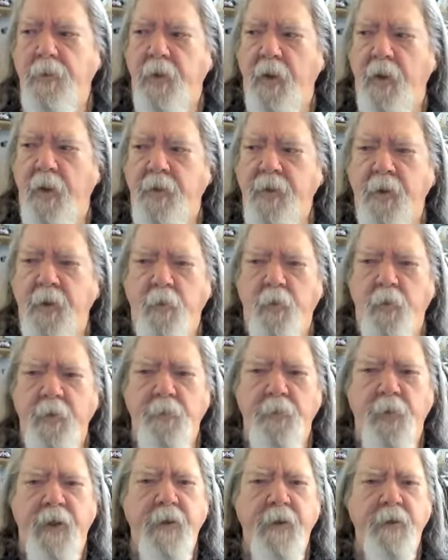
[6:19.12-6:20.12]
and that we
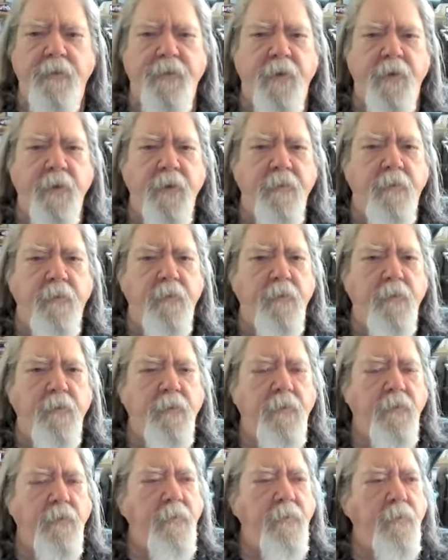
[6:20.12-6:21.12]
benefit
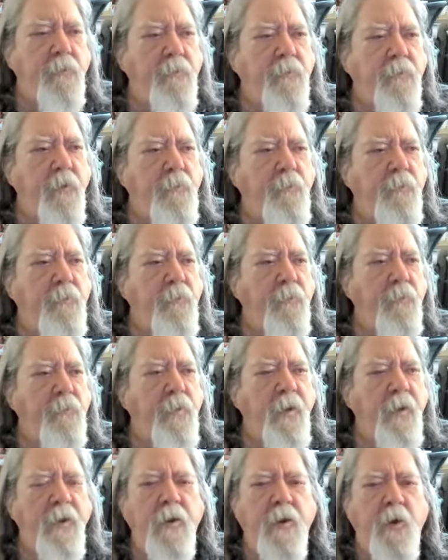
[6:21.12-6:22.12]
from
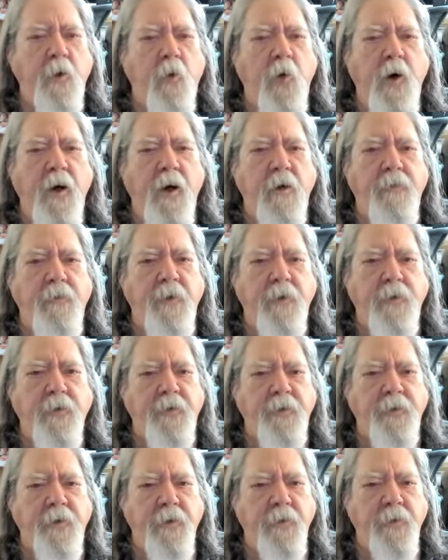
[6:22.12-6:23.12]
being aware of
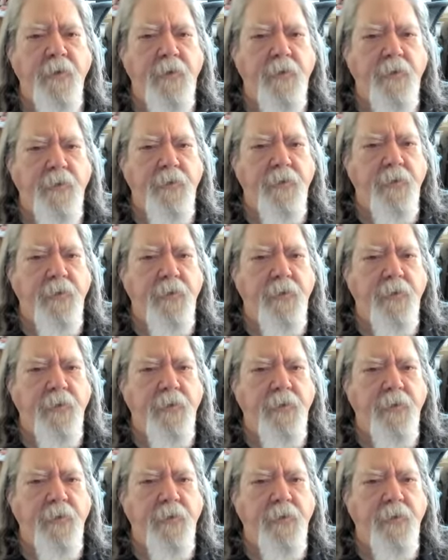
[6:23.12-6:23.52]
those signals.